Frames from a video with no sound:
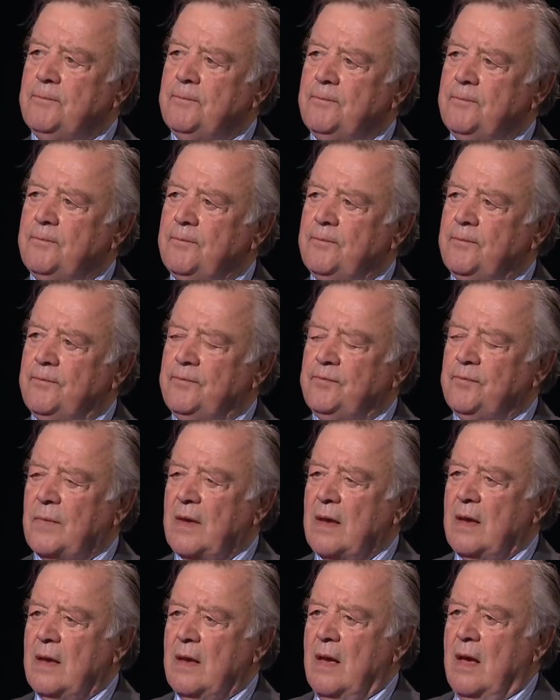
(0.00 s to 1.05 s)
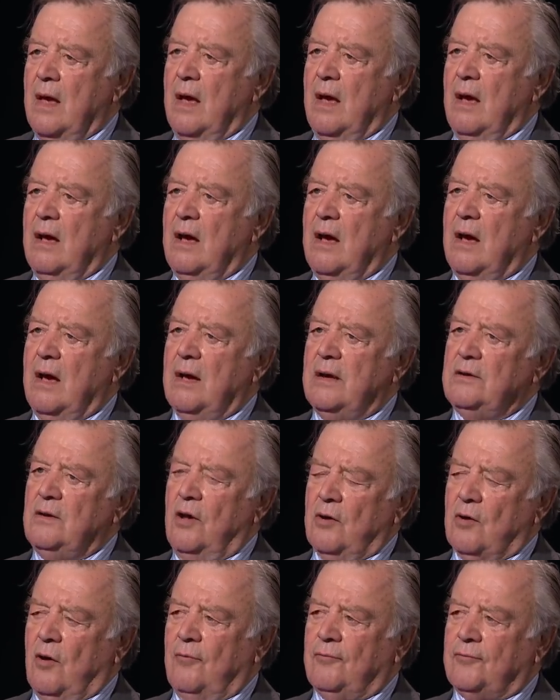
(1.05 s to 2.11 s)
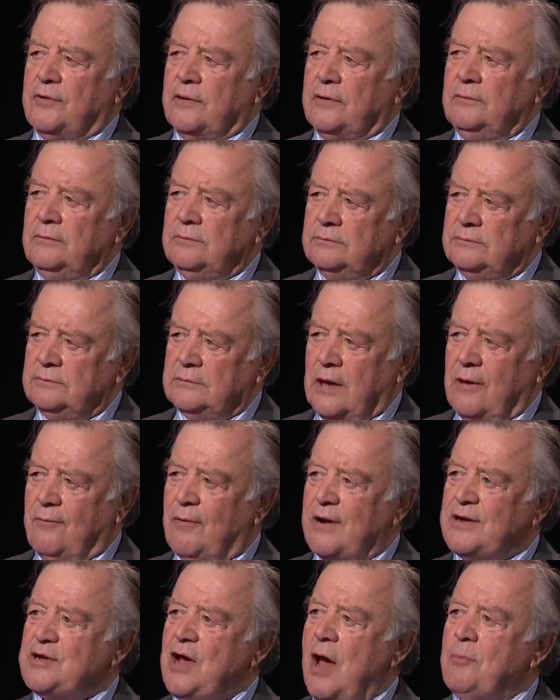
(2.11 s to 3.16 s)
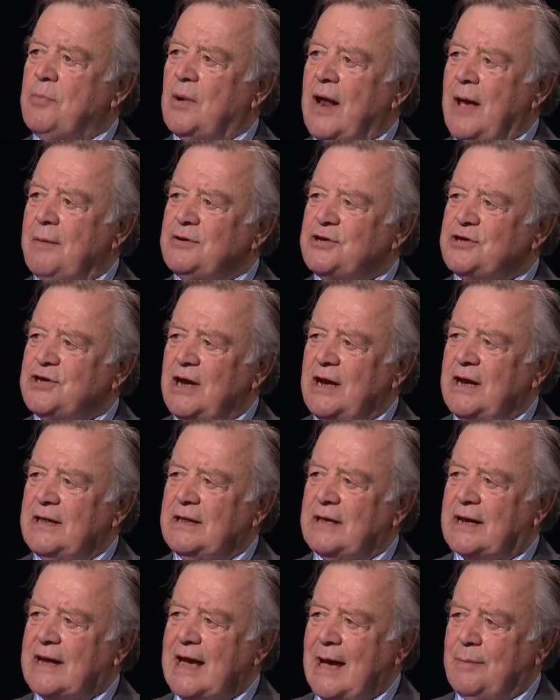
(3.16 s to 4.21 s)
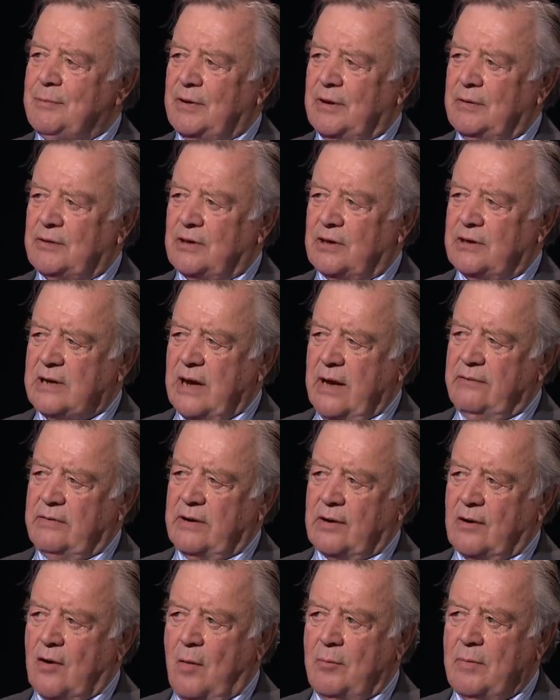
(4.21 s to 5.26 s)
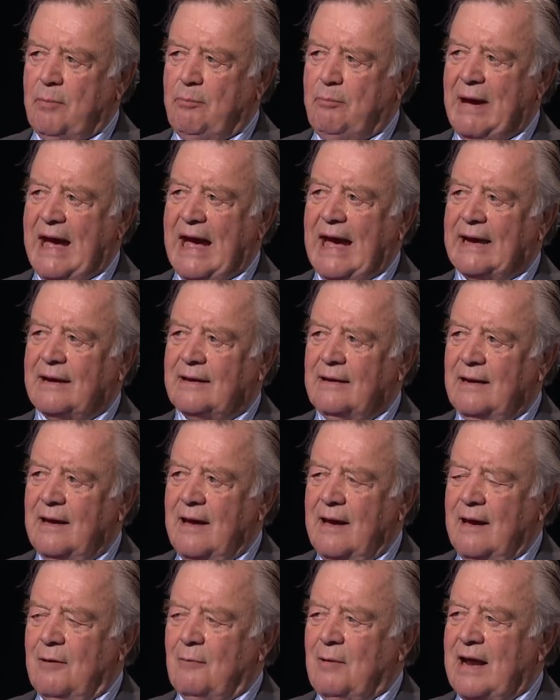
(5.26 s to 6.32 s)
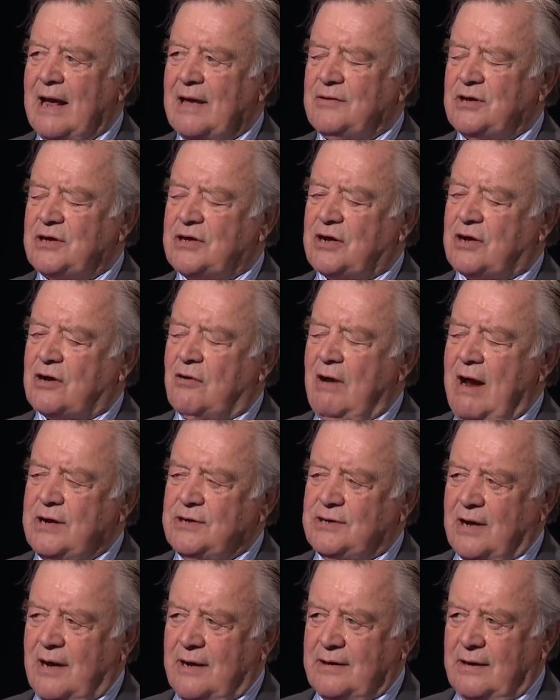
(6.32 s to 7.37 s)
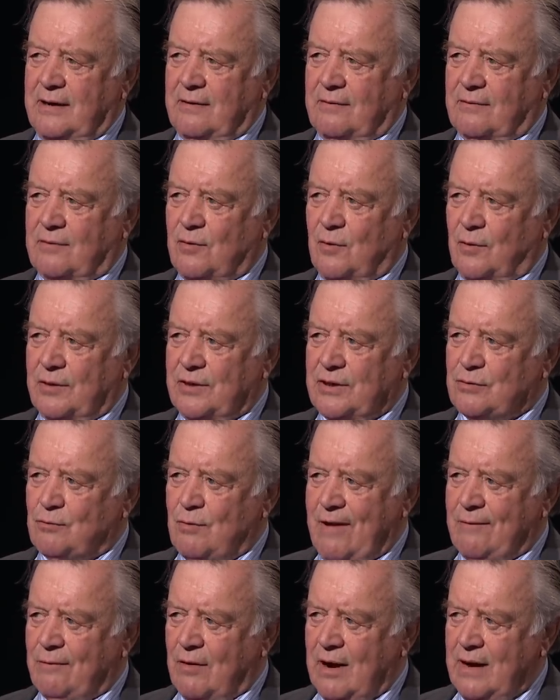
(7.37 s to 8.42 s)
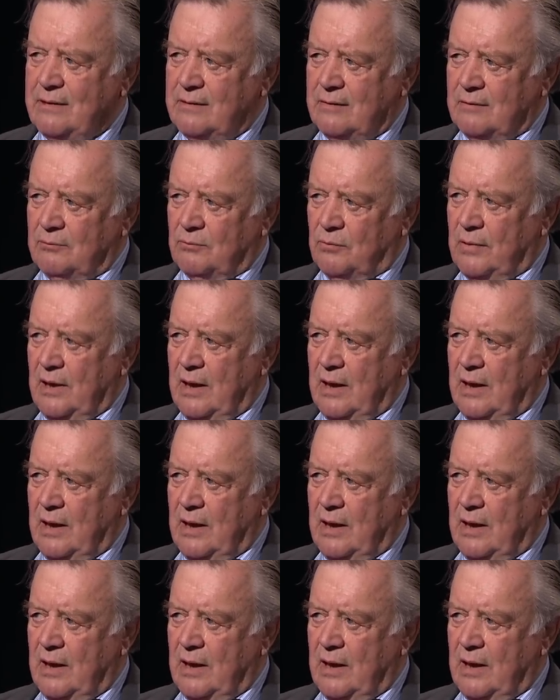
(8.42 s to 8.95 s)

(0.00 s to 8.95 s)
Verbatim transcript: with? Uh, not often, no. For example, I was still in the cabinet. David had got me back when he had this crazy idea of calling this referendum.